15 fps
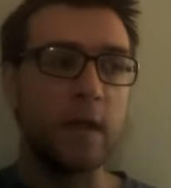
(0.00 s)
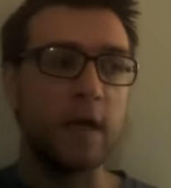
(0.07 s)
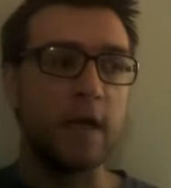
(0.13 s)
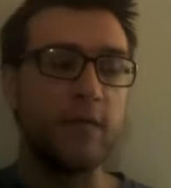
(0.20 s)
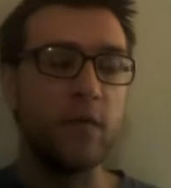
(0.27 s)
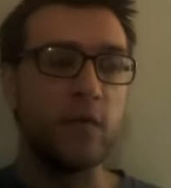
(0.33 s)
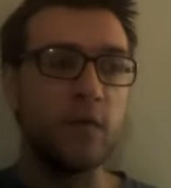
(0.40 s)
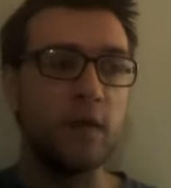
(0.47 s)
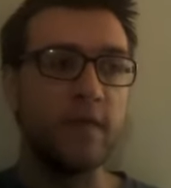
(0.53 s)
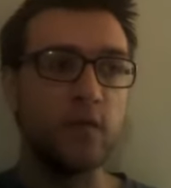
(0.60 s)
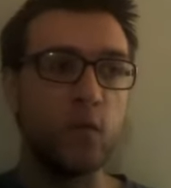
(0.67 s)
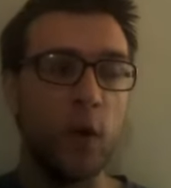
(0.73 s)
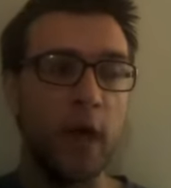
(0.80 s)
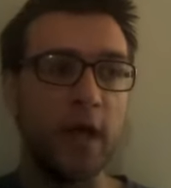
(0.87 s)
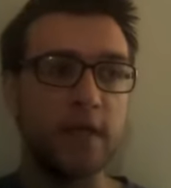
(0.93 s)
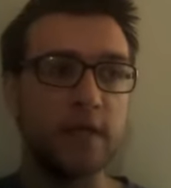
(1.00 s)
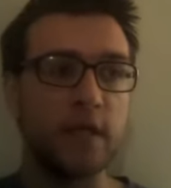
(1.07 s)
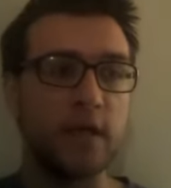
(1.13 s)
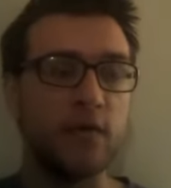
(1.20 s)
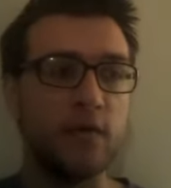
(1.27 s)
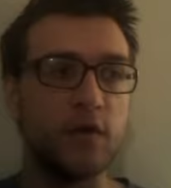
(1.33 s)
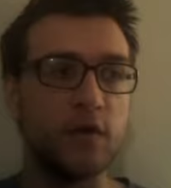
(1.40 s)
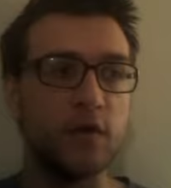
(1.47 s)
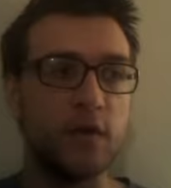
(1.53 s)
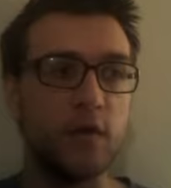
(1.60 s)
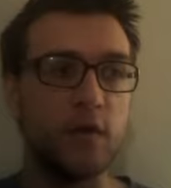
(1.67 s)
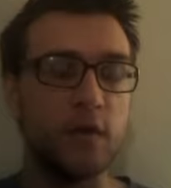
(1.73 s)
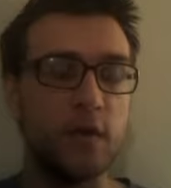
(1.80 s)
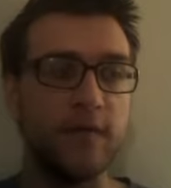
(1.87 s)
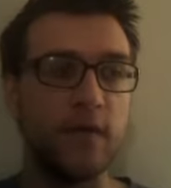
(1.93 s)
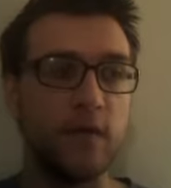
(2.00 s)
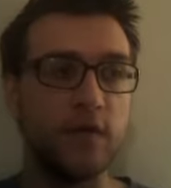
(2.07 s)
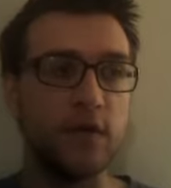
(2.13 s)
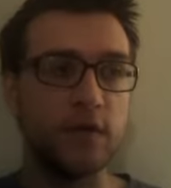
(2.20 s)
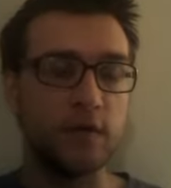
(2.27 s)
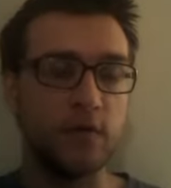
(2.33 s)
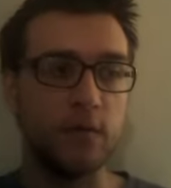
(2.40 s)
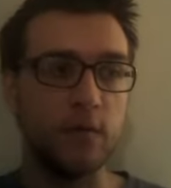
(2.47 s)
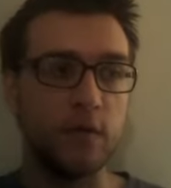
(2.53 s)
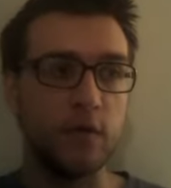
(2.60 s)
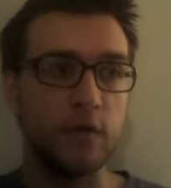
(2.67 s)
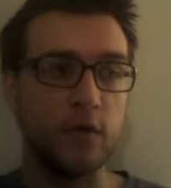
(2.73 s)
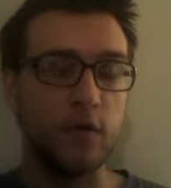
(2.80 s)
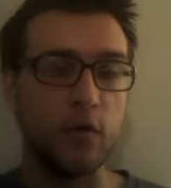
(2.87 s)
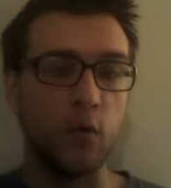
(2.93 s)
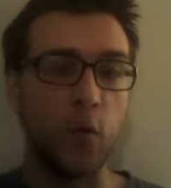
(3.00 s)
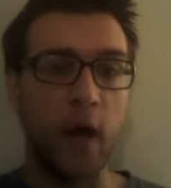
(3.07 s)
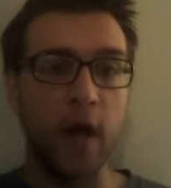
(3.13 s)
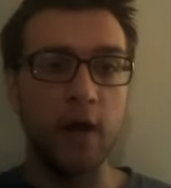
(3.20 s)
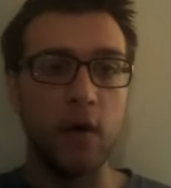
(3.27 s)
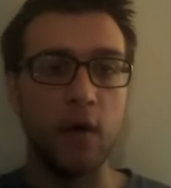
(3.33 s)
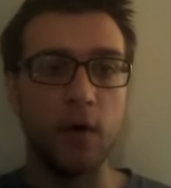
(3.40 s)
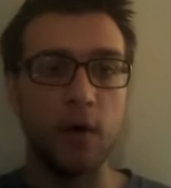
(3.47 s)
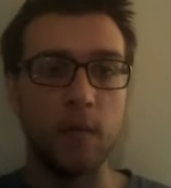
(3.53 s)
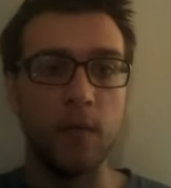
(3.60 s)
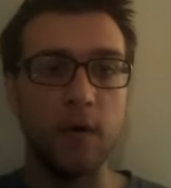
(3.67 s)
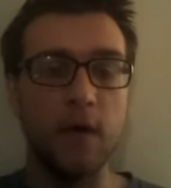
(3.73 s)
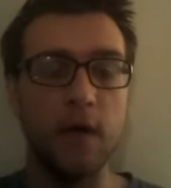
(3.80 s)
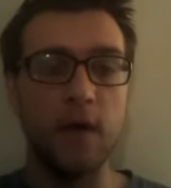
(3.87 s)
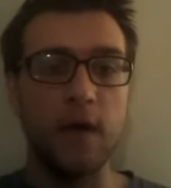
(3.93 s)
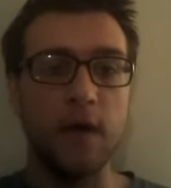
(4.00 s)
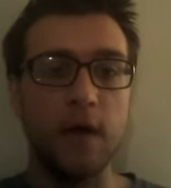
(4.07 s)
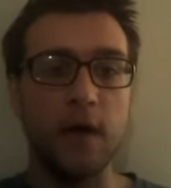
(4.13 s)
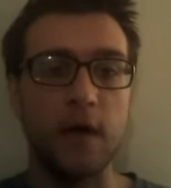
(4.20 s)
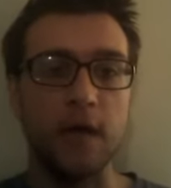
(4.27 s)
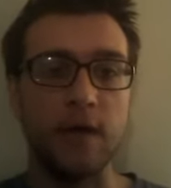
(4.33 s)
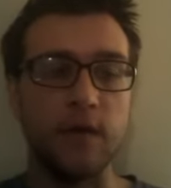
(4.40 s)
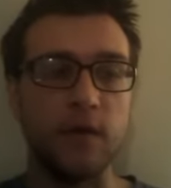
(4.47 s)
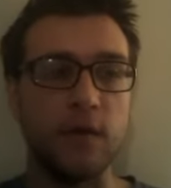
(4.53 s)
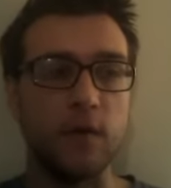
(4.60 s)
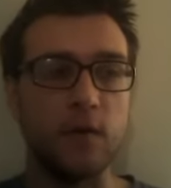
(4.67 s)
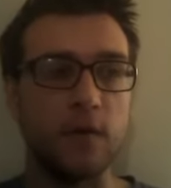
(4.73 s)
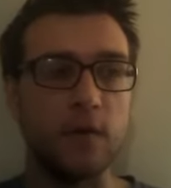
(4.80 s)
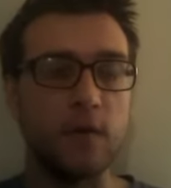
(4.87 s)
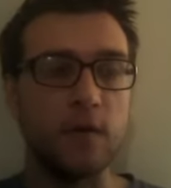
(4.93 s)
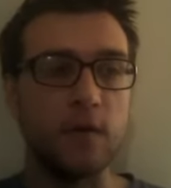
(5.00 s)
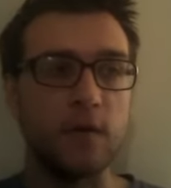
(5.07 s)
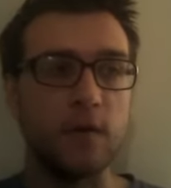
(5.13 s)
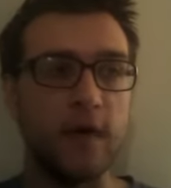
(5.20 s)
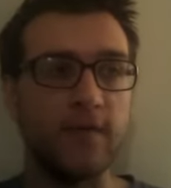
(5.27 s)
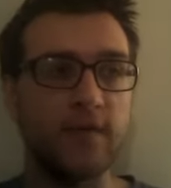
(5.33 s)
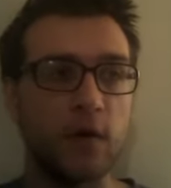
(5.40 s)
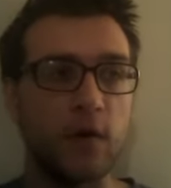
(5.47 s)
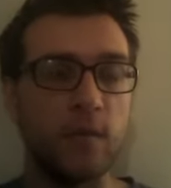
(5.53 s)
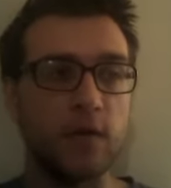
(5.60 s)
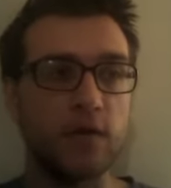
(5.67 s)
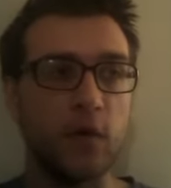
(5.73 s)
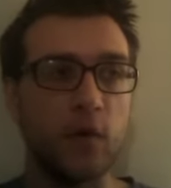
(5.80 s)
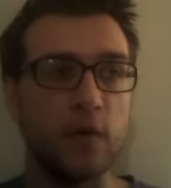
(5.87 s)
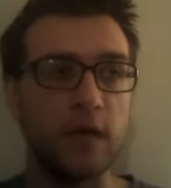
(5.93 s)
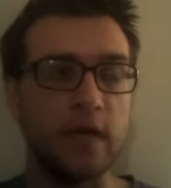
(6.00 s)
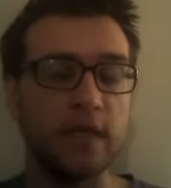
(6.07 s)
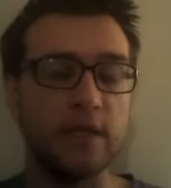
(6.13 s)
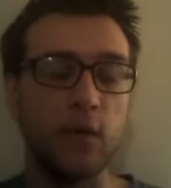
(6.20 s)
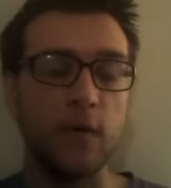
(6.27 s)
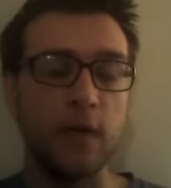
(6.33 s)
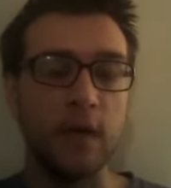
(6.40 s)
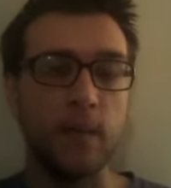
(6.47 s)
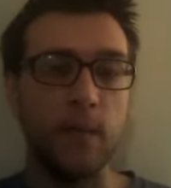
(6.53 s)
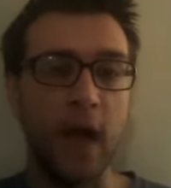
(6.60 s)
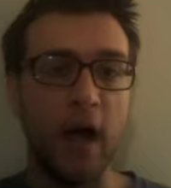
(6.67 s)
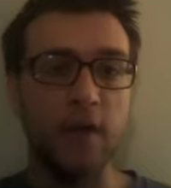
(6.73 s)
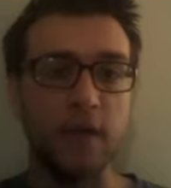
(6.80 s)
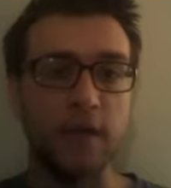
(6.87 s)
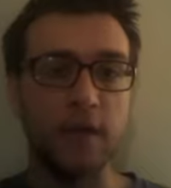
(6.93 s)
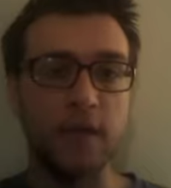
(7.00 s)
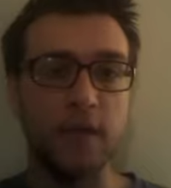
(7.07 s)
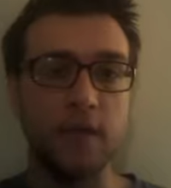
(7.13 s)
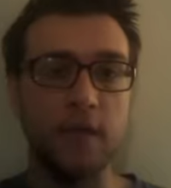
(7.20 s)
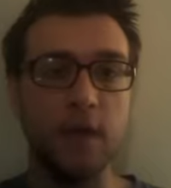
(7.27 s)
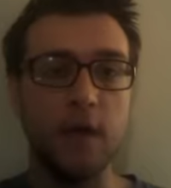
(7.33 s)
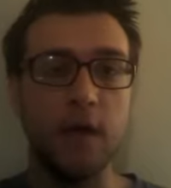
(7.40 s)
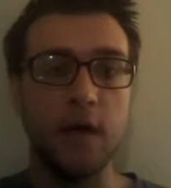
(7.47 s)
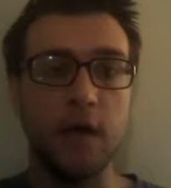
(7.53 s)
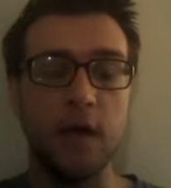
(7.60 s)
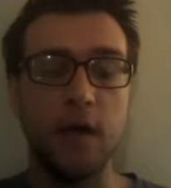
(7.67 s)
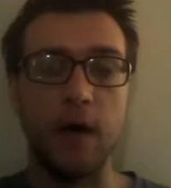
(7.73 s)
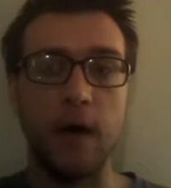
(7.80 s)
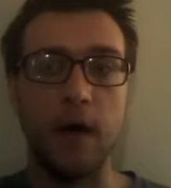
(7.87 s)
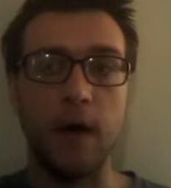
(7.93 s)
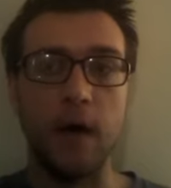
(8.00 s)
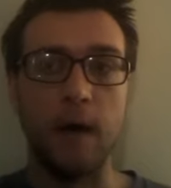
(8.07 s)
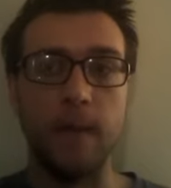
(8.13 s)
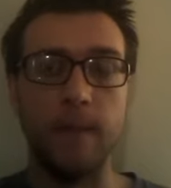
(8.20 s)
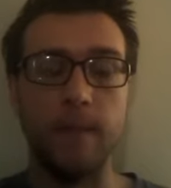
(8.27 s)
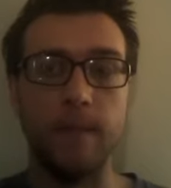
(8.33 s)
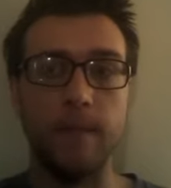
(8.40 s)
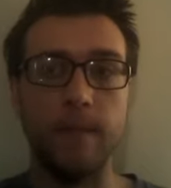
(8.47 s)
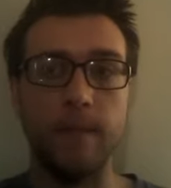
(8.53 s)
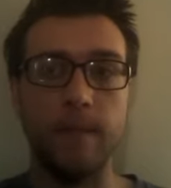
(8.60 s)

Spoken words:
if you lift weights and if you just do your right arm and your left arm is totally imbalanced. Um,